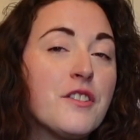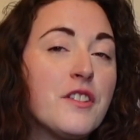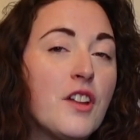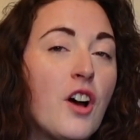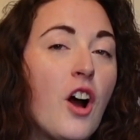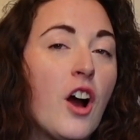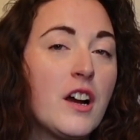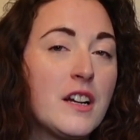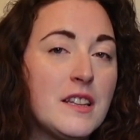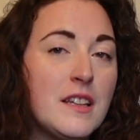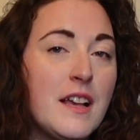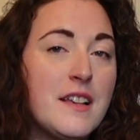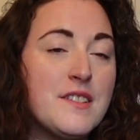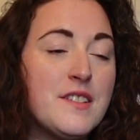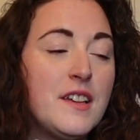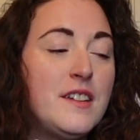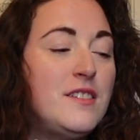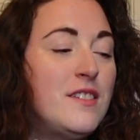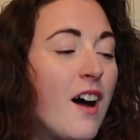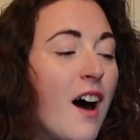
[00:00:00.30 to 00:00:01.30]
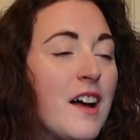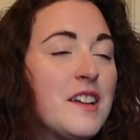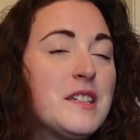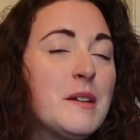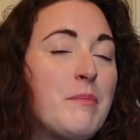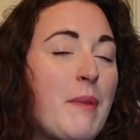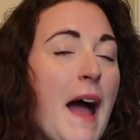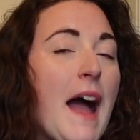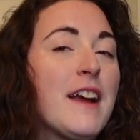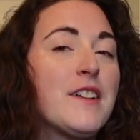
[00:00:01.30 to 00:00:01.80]
a hard lesson not to
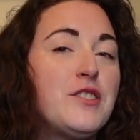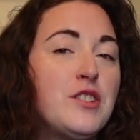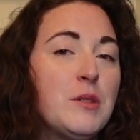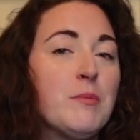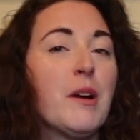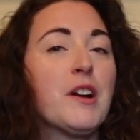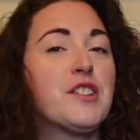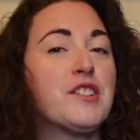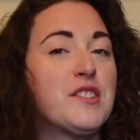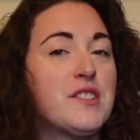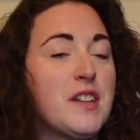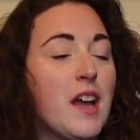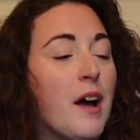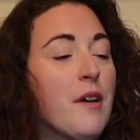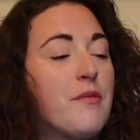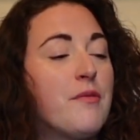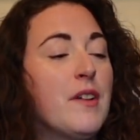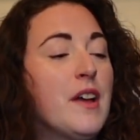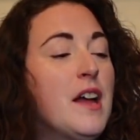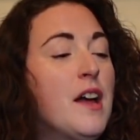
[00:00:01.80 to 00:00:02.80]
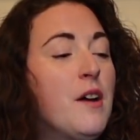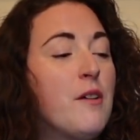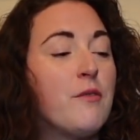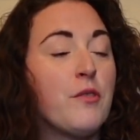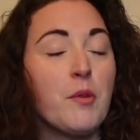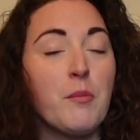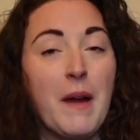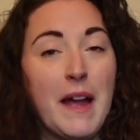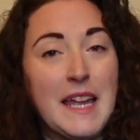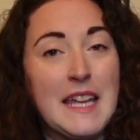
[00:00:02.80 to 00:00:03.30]
pack too much stuff
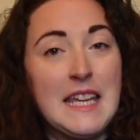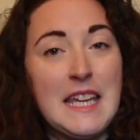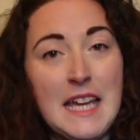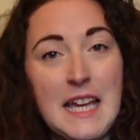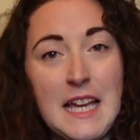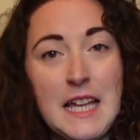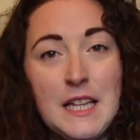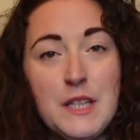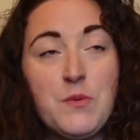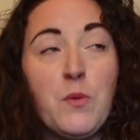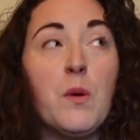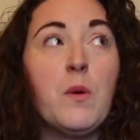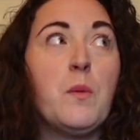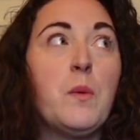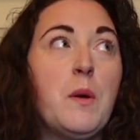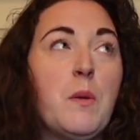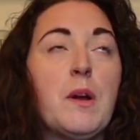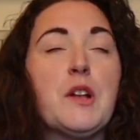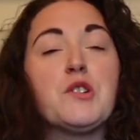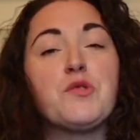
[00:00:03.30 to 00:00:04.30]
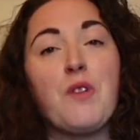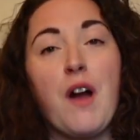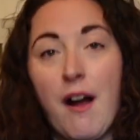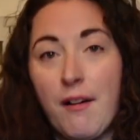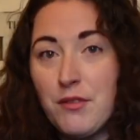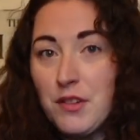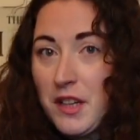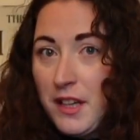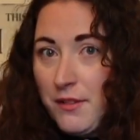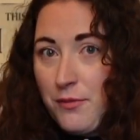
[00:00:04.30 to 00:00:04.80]
for my kids when we went
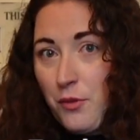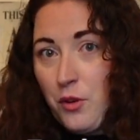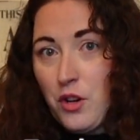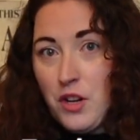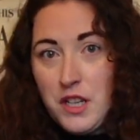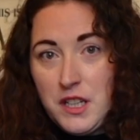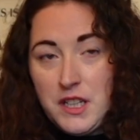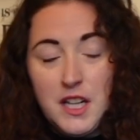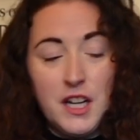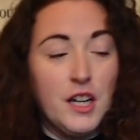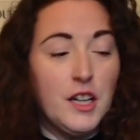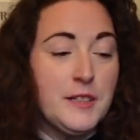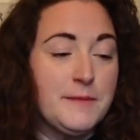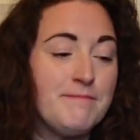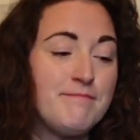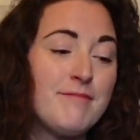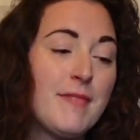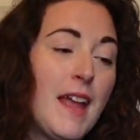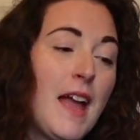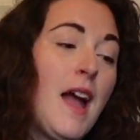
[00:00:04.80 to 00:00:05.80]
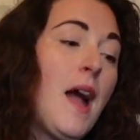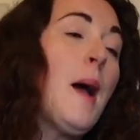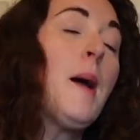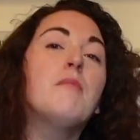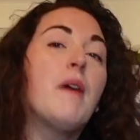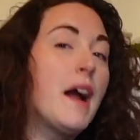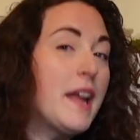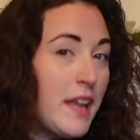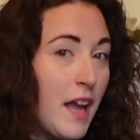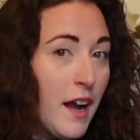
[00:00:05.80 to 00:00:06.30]
traveling for a year.
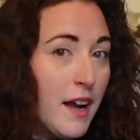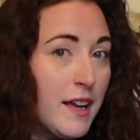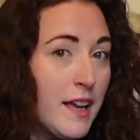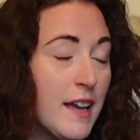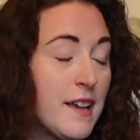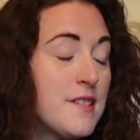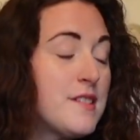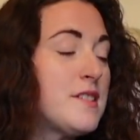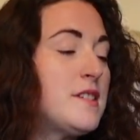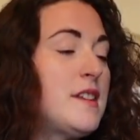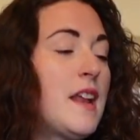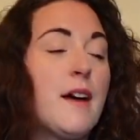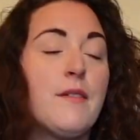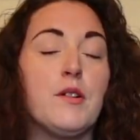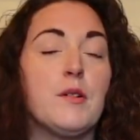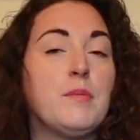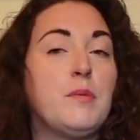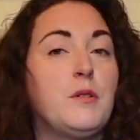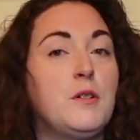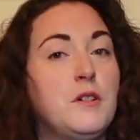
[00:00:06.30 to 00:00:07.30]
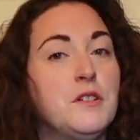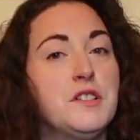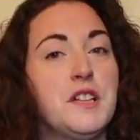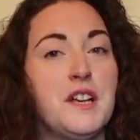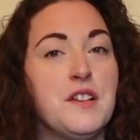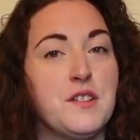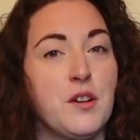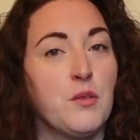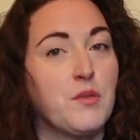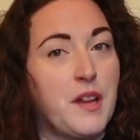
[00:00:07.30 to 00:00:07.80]
My youngest never pulled
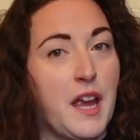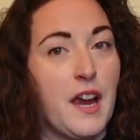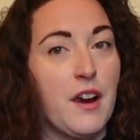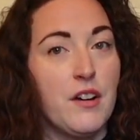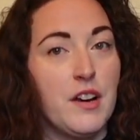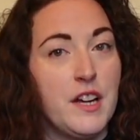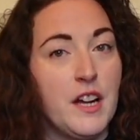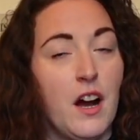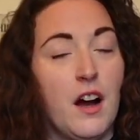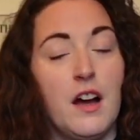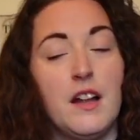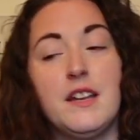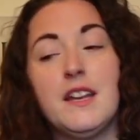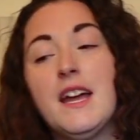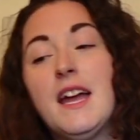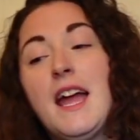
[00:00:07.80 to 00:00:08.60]
his own carry-on,